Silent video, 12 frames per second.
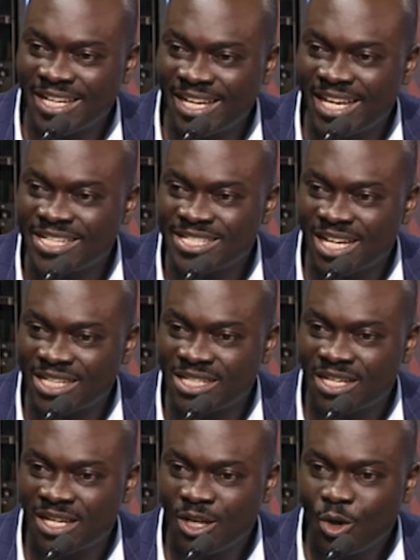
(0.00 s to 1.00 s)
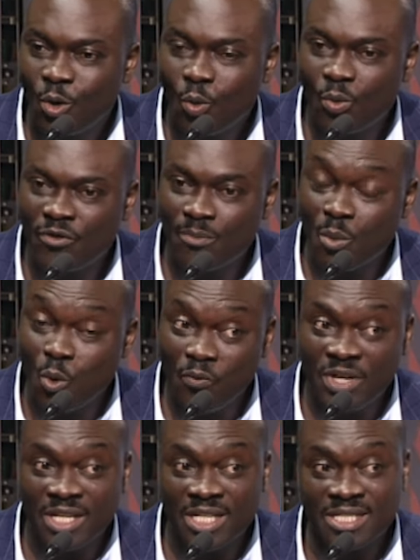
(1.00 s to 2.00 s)
is that we've
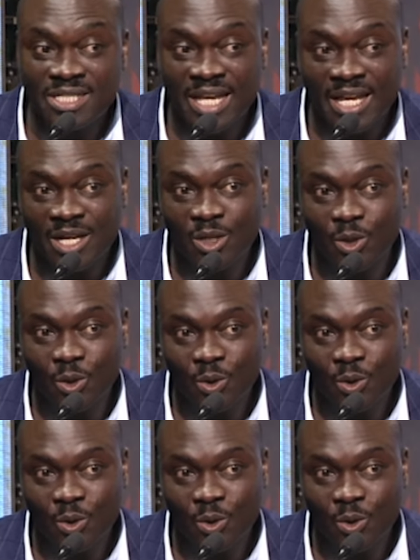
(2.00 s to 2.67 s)
moved in a circle